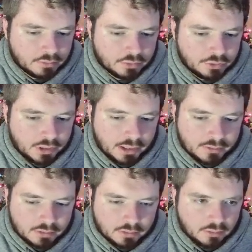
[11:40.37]
Shit
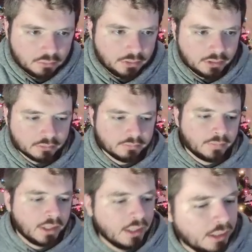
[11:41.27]
gets a little real.
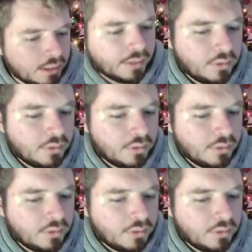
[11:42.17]
Yeah,